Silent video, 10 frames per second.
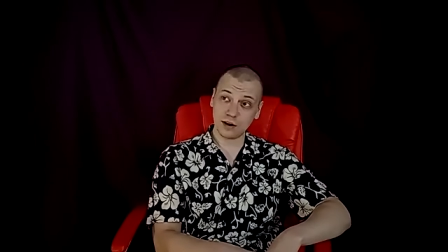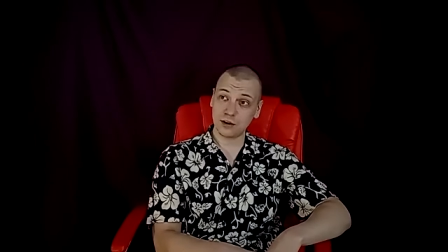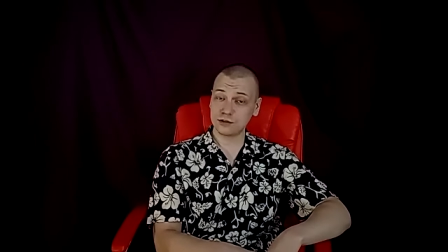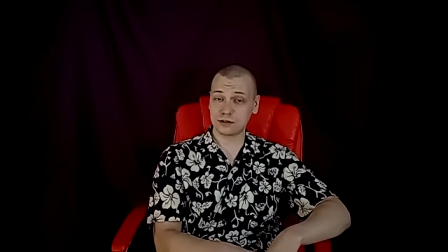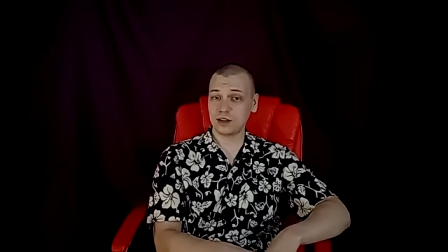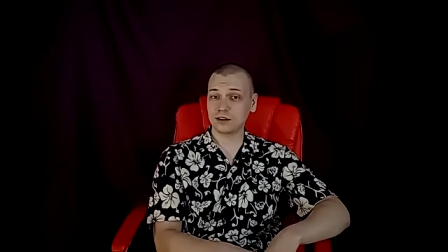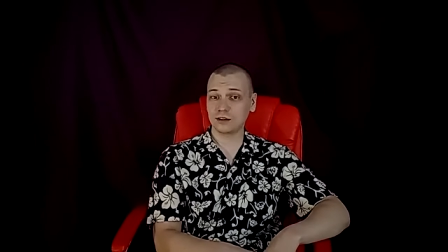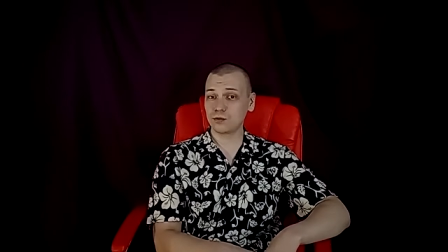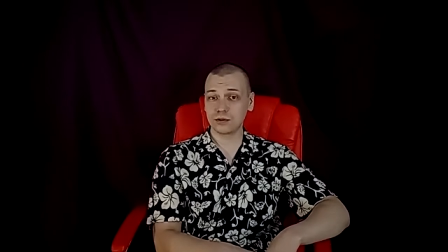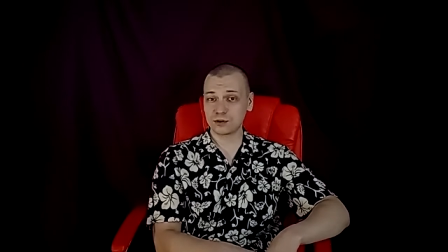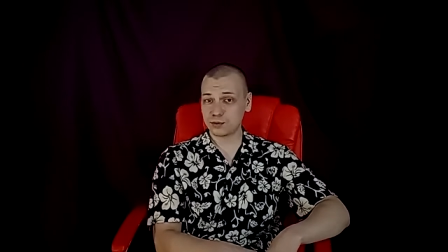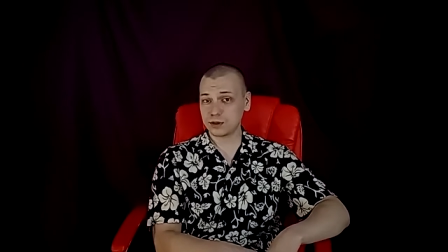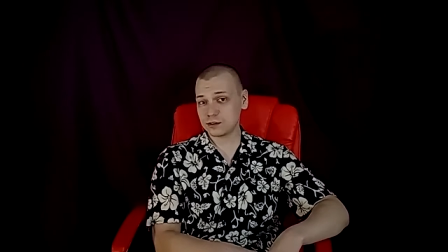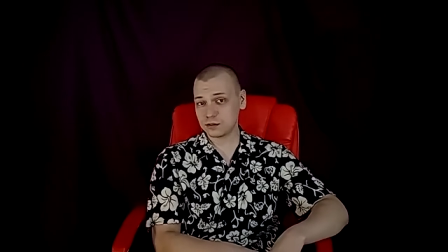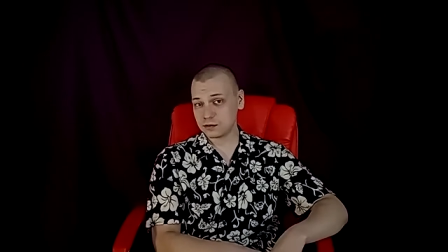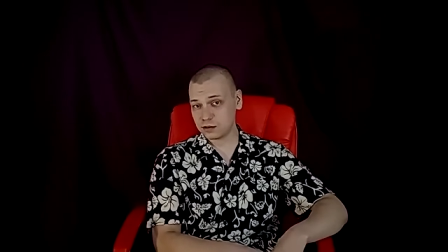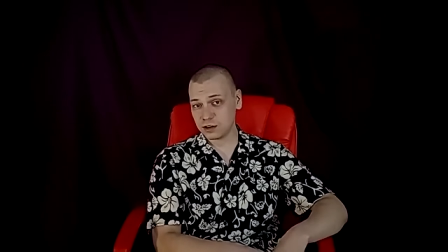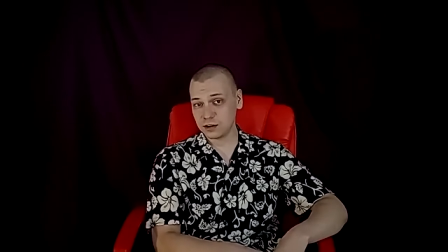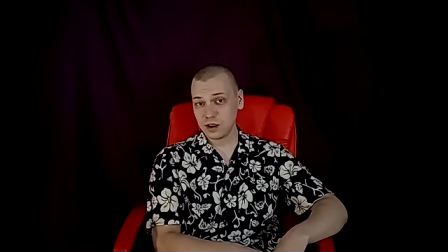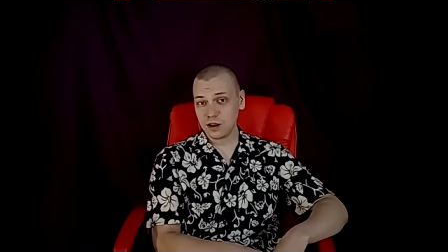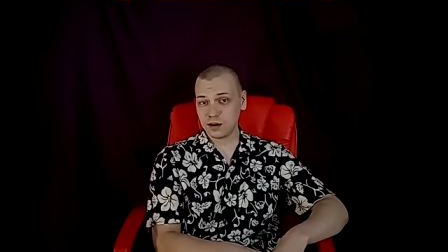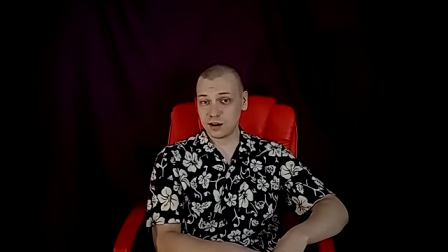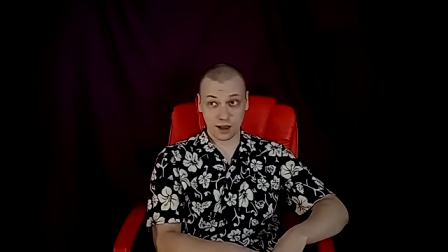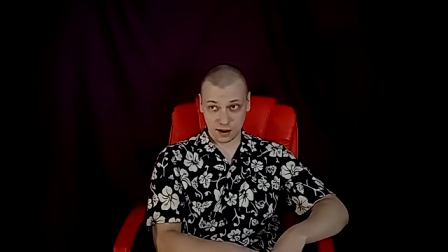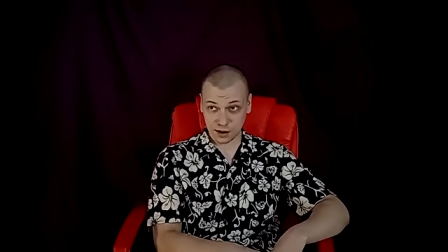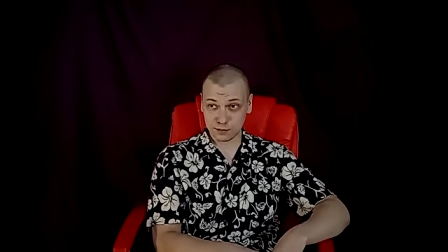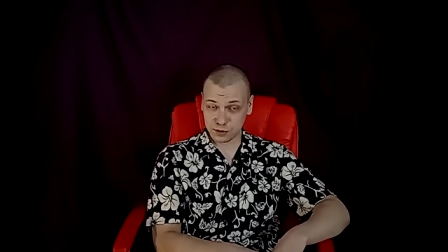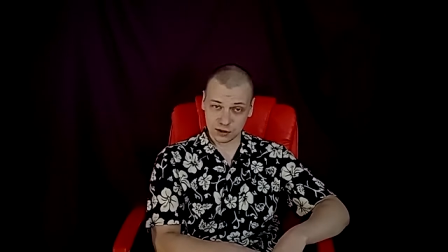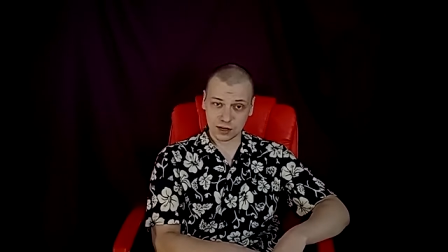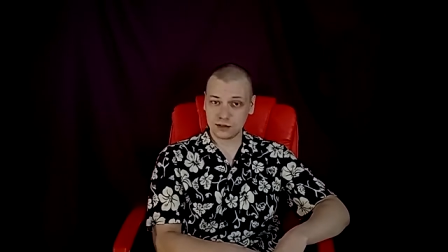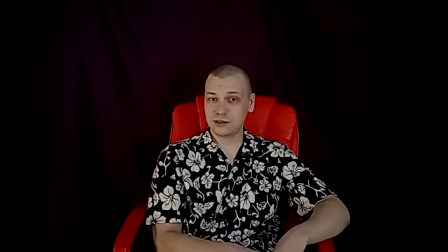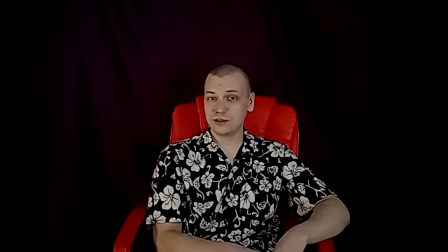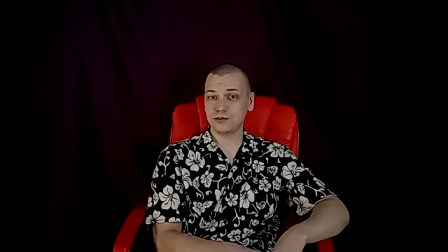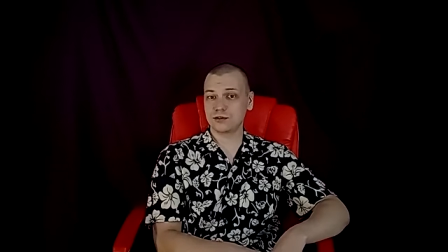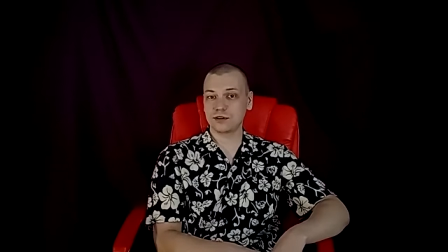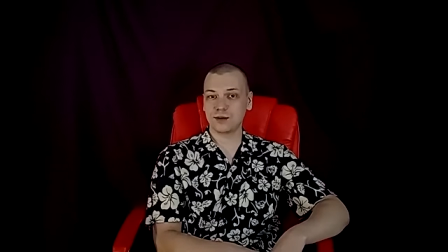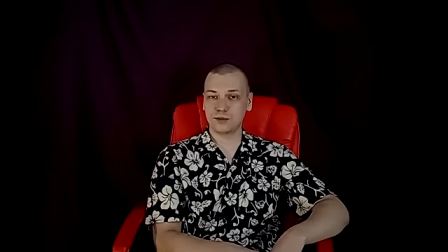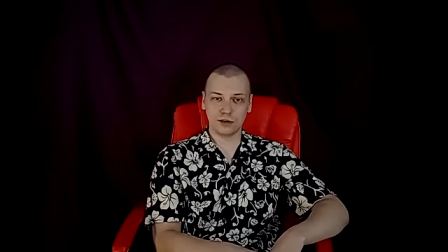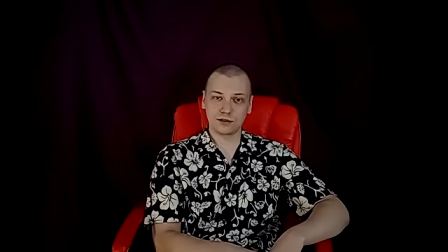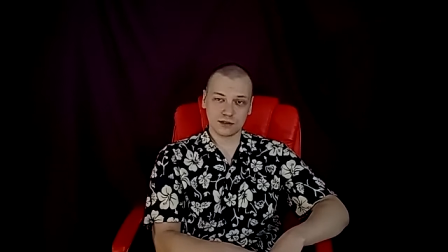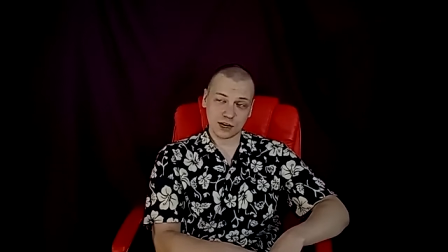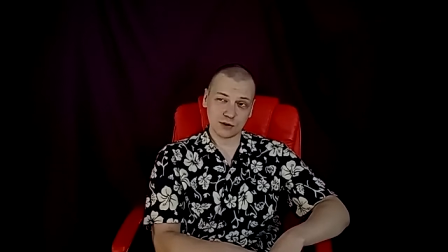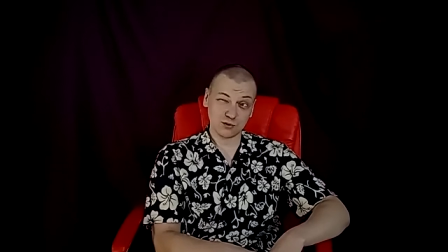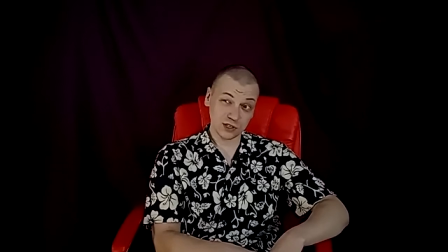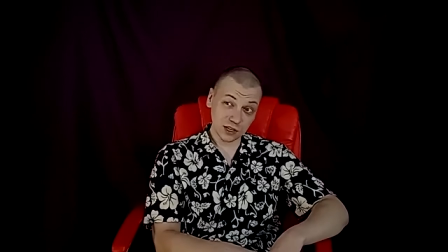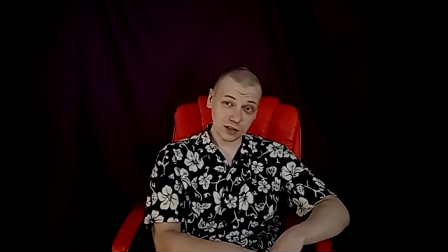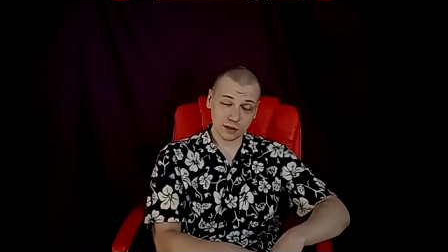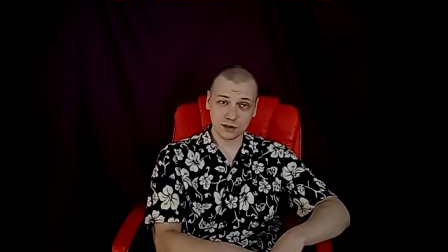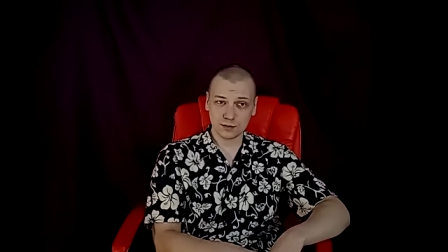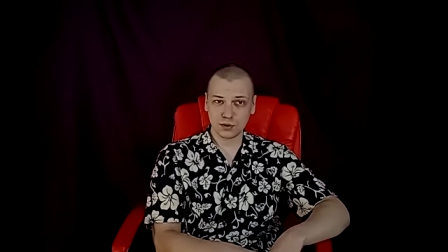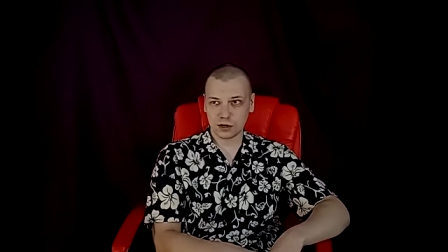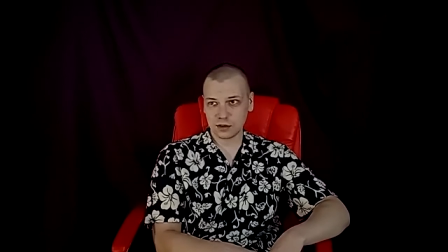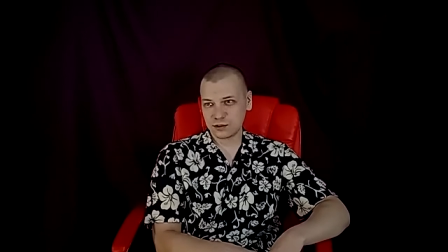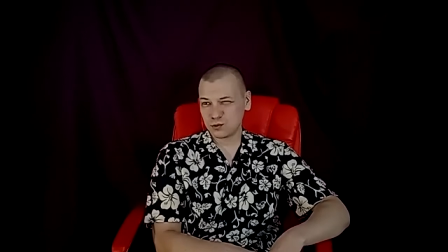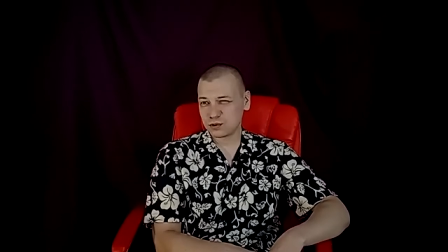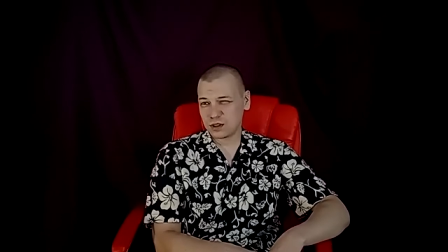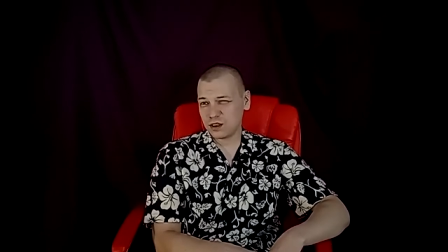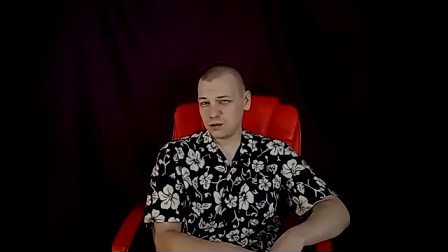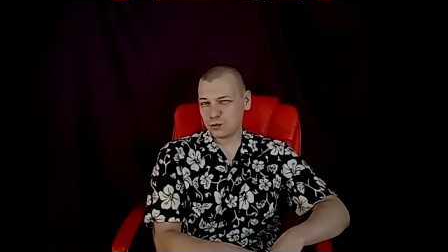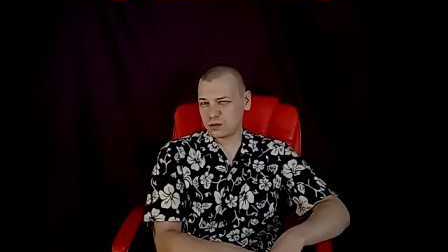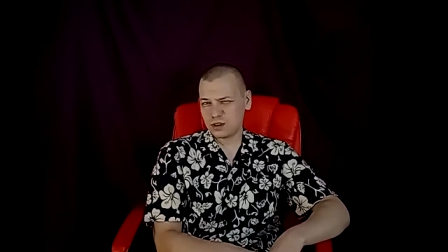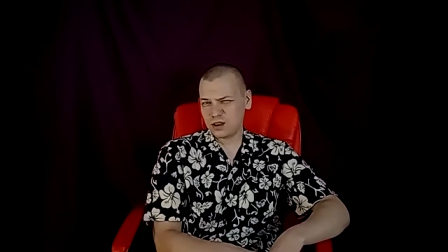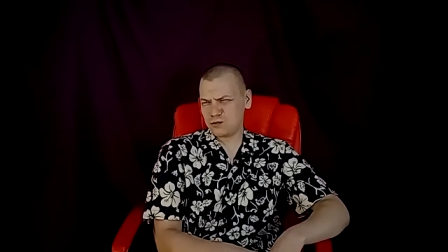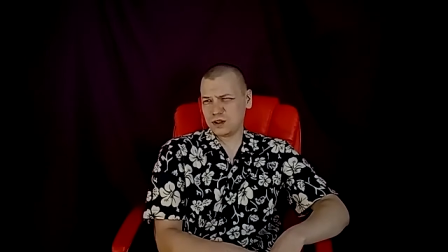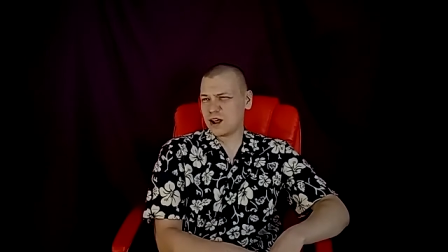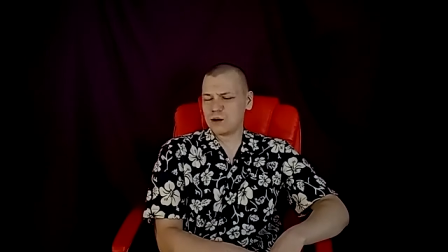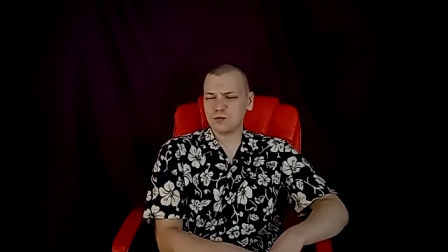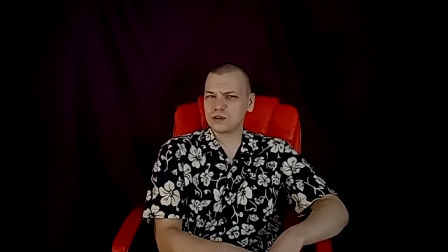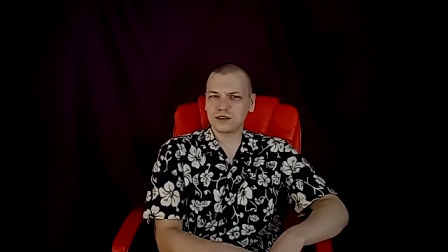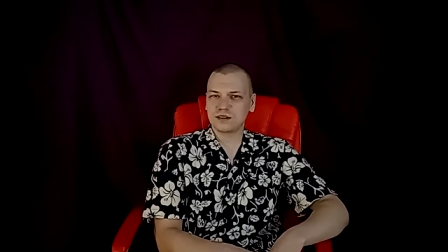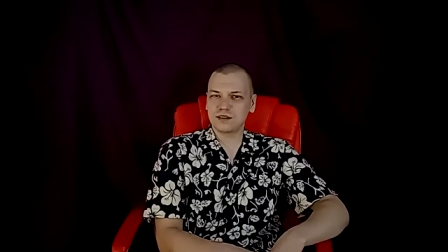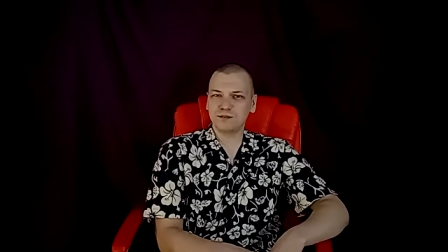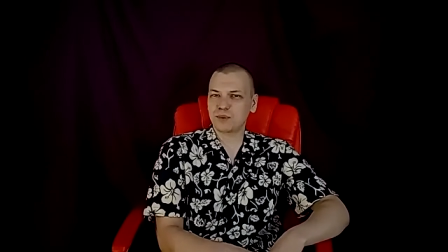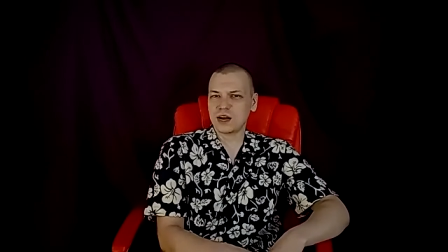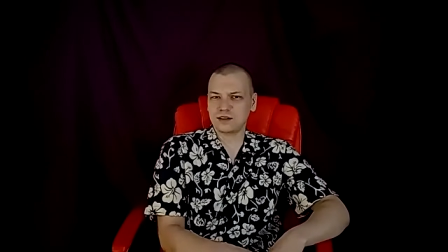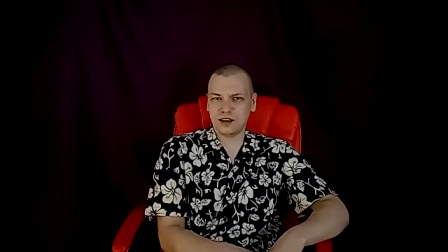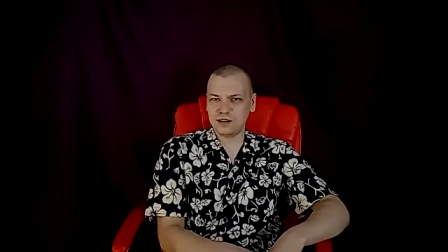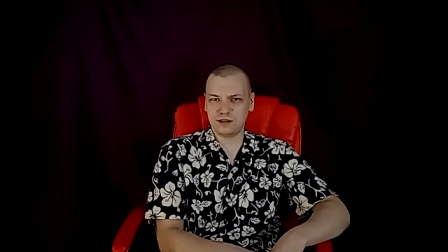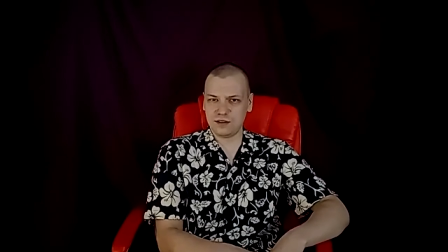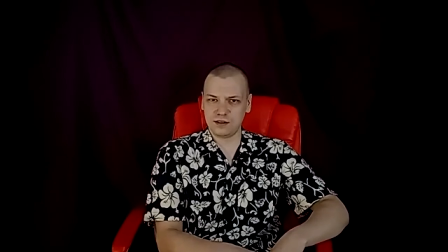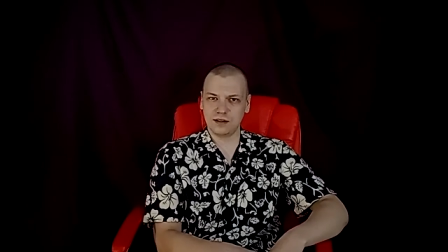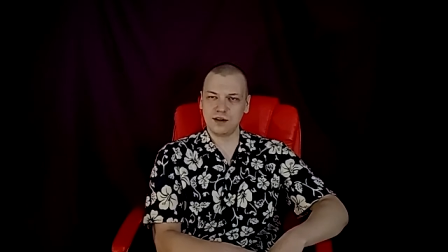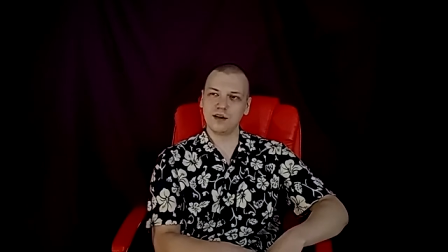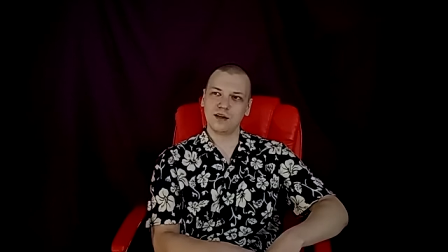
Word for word: hair is not the worst place to start and I, I, mean that seriously. I mean, it sounds ridiculous because you would think, you would think, well, how would it impact anything?